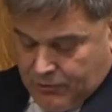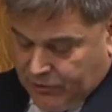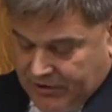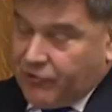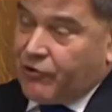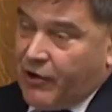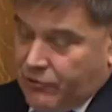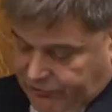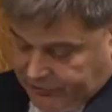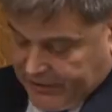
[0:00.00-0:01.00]
would have
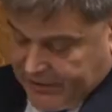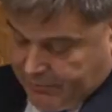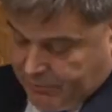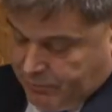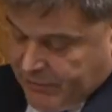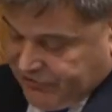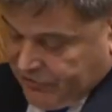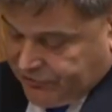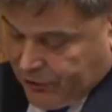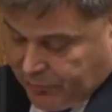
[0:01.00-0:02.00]
grossly
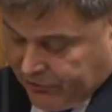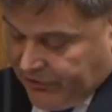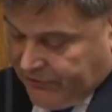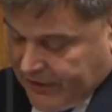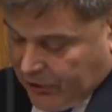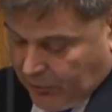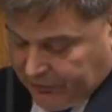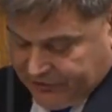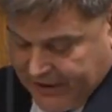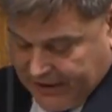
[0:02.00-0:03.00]
misinterpreted the
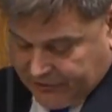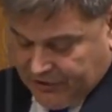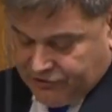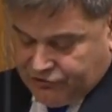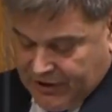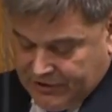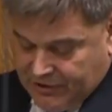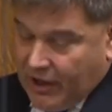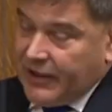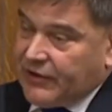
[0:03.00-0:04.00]
Equality Act, as
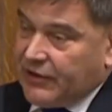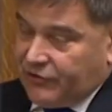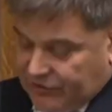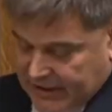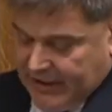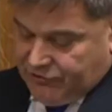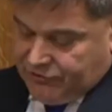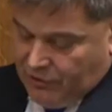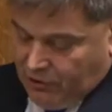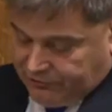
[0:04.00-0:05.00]
gender identity is
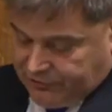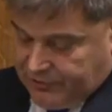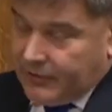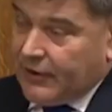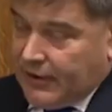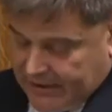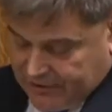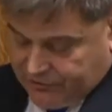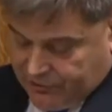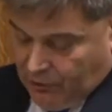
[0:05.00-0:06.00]
not
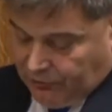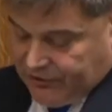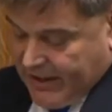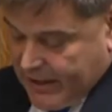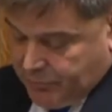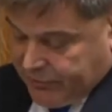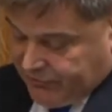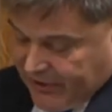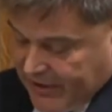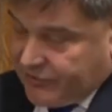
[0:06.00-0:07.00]
a
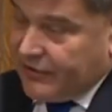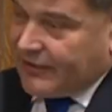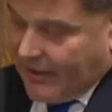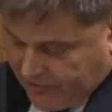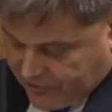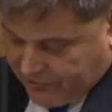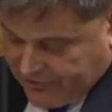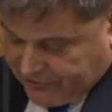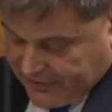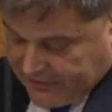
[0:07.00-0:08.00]
protected
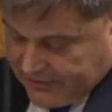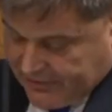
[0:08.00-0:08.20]
characteristic.